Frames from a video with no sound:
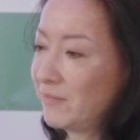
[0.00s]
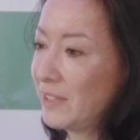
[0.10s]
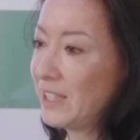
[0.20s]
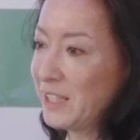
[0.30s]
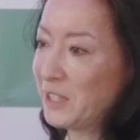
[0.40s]

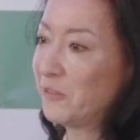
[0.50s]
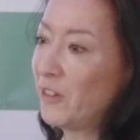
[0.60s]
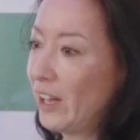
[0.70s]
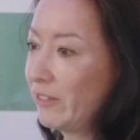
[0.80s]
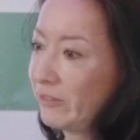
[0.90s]

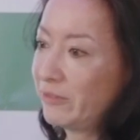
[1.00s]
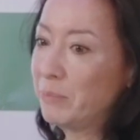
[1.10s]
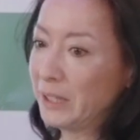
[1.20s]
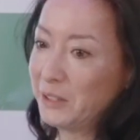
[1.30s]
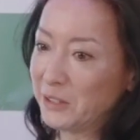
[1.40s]
65
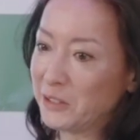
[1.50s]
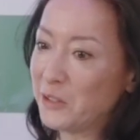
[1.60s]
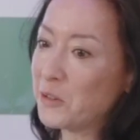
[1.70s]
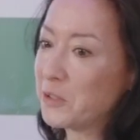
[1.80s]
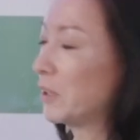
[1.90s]
billion euros or